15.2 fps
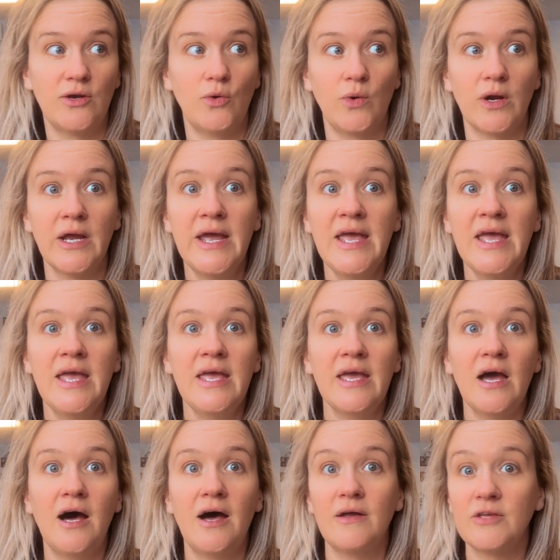Or,
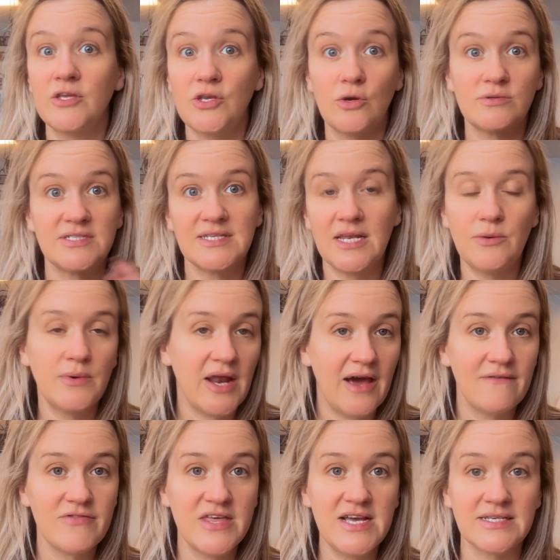does anyone
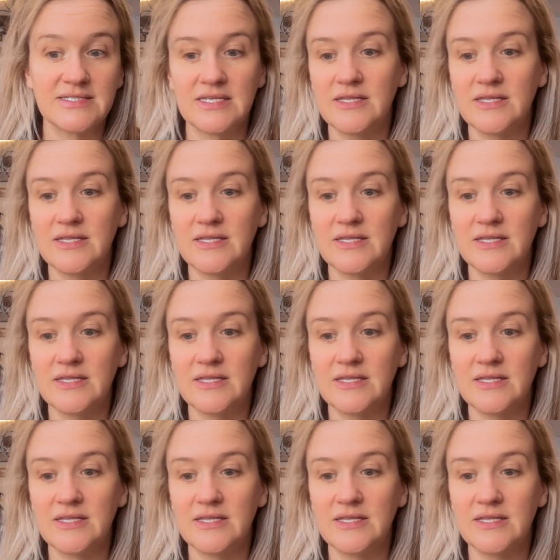have this?